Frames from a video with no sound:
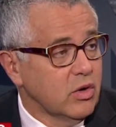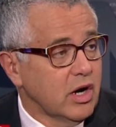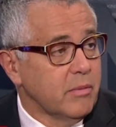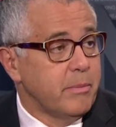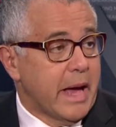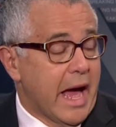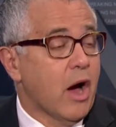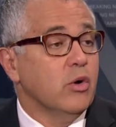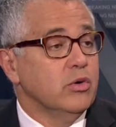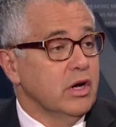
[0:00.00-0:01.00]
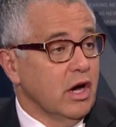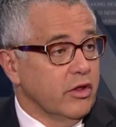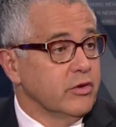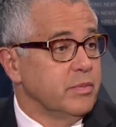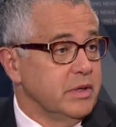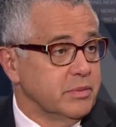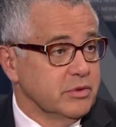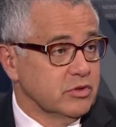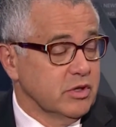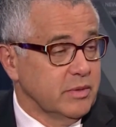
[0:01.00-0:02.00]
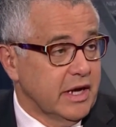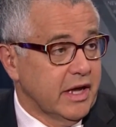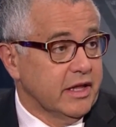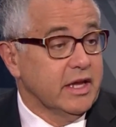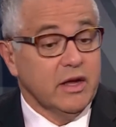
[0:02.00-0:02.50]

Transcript: about other people's criminality?